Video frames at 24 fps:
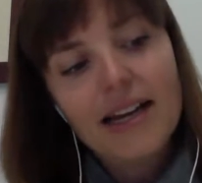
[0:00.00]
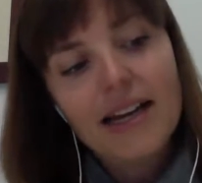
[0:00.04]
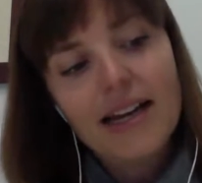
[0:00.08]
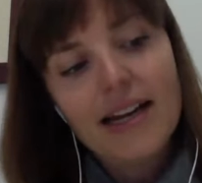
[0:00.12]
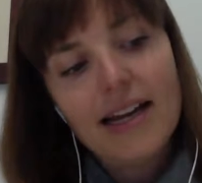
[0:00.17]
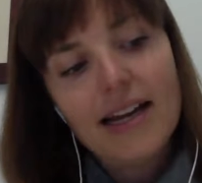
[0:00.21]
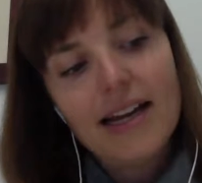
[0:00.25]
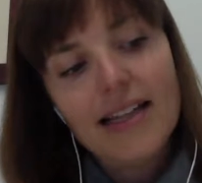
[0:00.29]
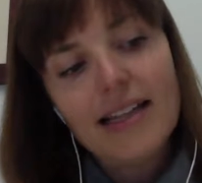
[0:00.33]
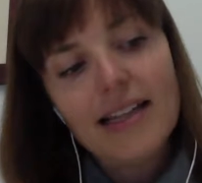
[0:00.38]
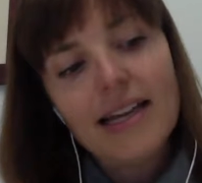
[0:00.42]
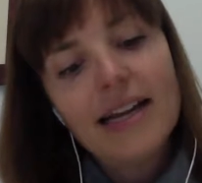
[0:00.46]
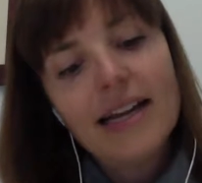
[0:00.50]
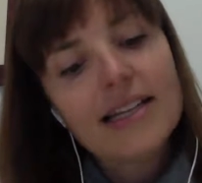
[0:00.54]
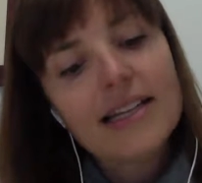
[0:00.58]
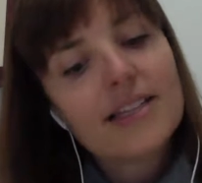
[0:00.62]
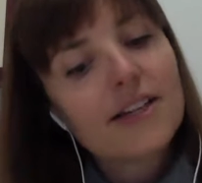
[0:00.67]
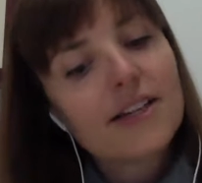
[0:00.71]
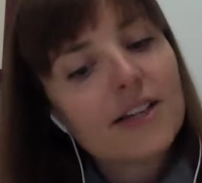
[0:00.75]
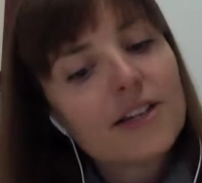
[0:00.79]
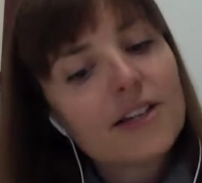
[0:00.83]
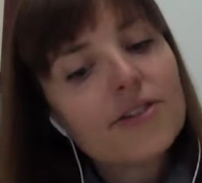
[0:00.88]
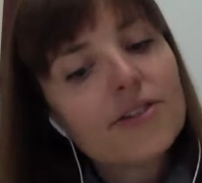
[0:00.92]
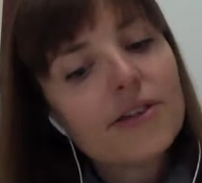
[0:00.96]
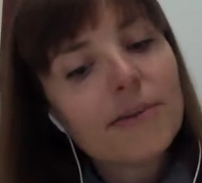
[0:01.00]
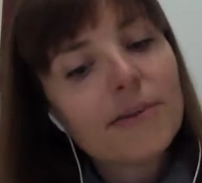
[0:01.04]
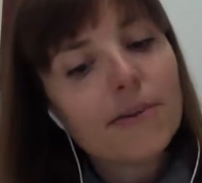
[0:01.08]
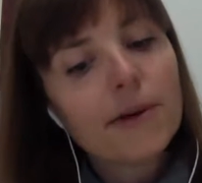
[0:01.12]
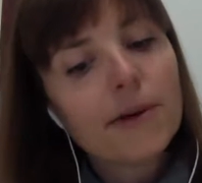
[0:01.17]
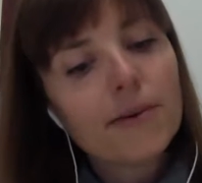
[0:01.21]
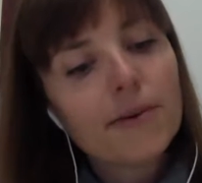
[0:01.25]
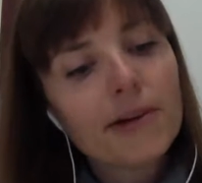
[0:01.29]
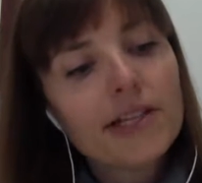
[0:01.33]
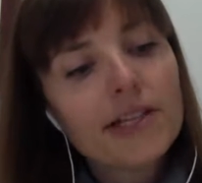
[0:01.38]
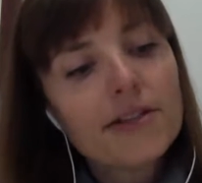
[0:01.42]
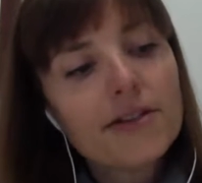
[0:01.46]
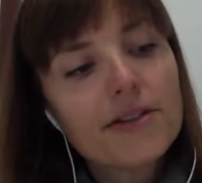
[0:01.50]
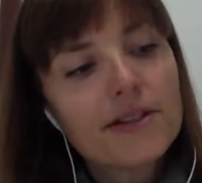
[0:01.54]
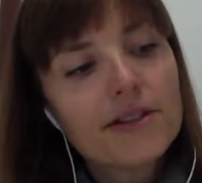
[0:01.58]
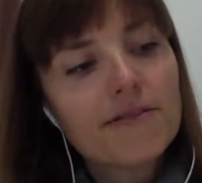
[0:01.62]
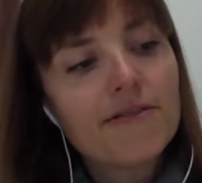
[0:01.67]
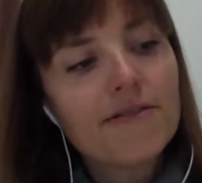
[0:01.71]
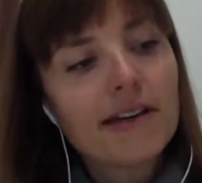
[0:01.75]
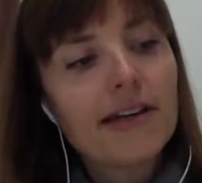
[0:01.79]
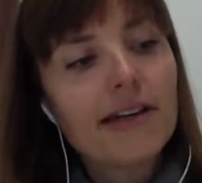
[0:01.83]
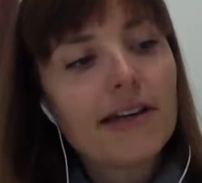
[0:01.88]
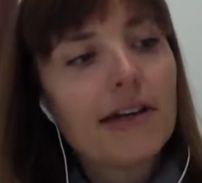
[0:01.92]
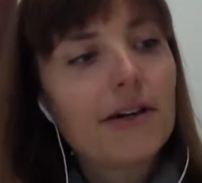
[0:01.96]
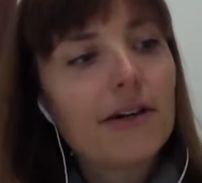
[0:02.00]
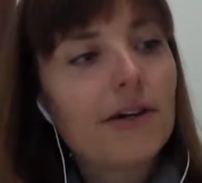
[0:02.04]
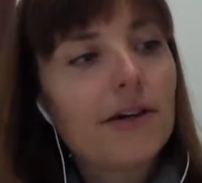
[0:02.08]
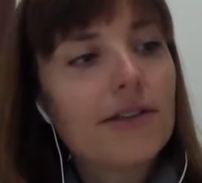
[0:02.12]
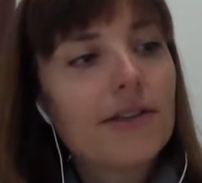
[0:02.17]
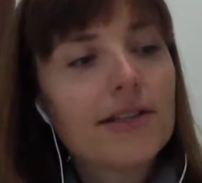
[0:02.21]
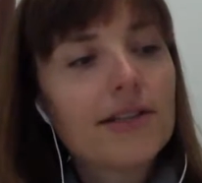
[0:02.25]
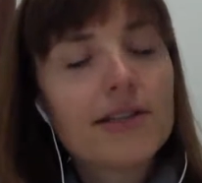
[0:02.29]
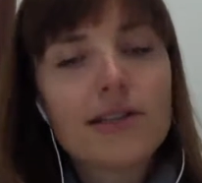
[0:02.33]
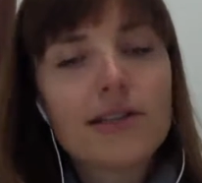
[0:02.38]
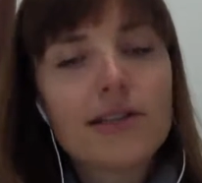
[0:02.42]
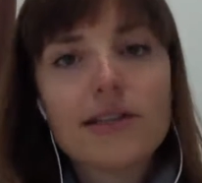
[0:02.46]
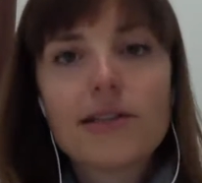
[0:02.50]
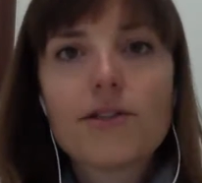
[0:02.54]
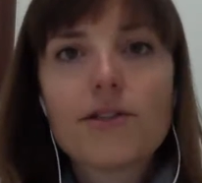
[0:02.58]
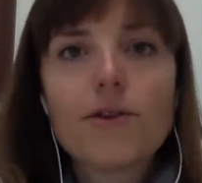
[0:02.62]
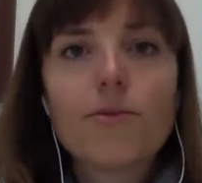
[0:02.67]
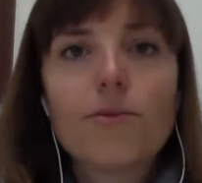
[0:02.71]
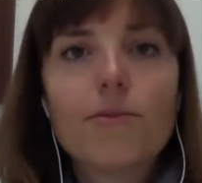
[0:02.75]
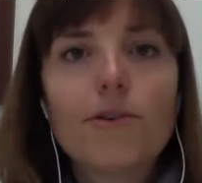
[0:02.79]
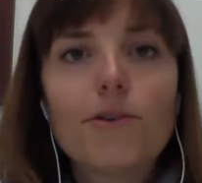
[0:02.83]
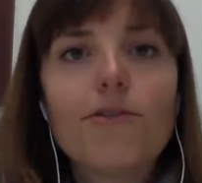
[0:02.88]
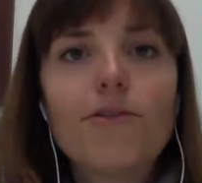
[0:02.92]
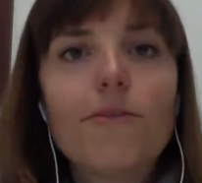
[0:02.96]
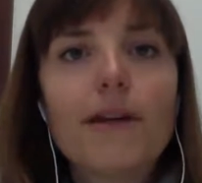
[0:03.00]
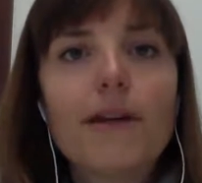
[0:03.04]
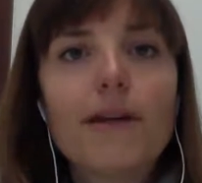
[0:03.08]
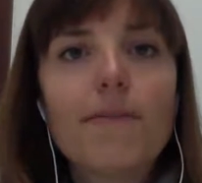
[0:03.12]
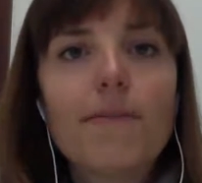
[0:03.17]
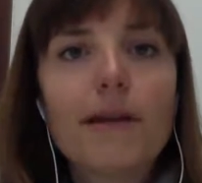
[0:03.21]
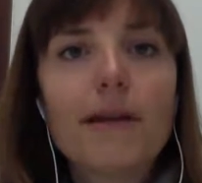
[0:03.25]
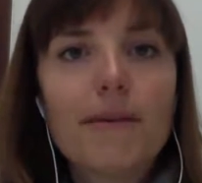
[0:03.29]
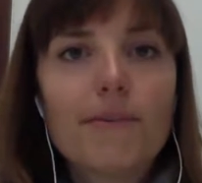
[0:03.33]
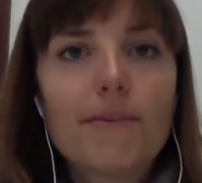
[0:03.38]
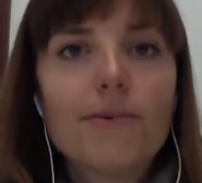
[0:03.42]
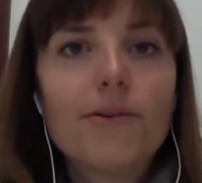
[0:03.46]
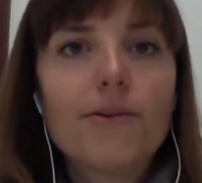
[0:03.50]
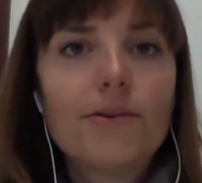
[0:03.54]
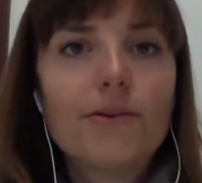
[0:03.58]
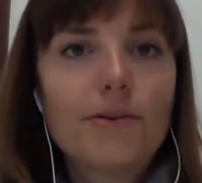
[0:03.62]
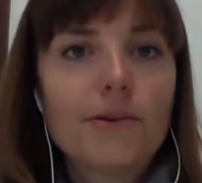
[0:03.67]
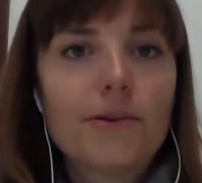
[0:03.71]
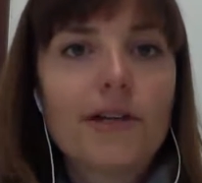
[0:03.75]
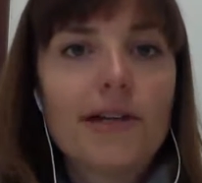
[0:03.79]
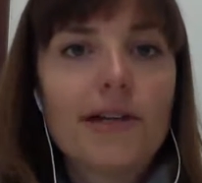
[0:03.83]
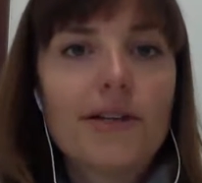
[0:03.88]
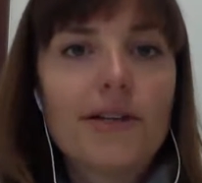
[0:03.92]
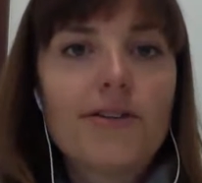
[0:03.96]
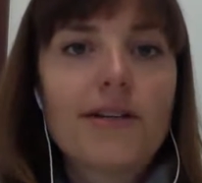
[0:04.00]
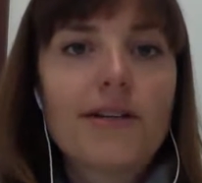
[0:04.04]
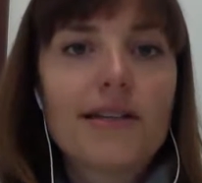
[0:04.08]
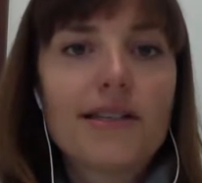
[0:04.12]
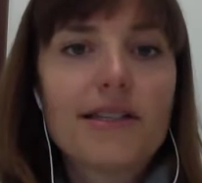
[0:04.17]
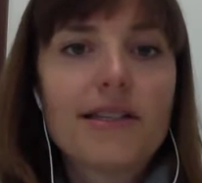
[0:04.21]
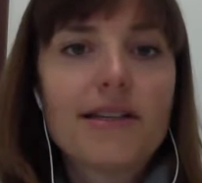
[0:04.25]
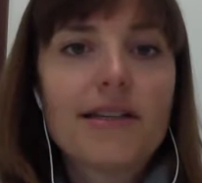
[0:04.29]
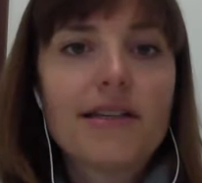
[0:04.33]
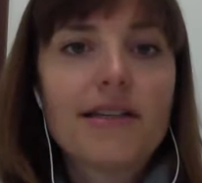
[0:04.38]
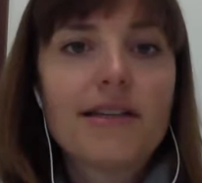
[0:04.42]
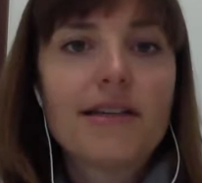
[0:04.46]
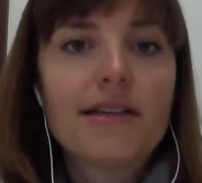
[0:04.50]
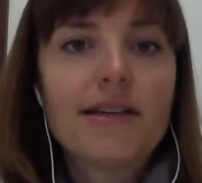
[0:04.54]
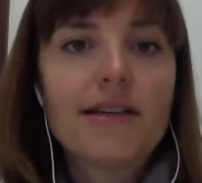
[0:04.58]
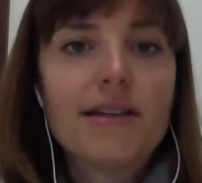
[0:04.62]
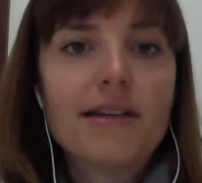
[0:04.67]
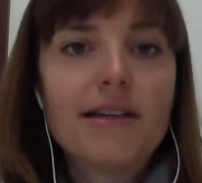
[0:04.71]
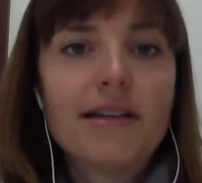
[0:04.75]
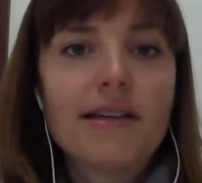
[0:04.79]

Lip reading: And then I started doing more research and found out, this is this whole movement of people who are interested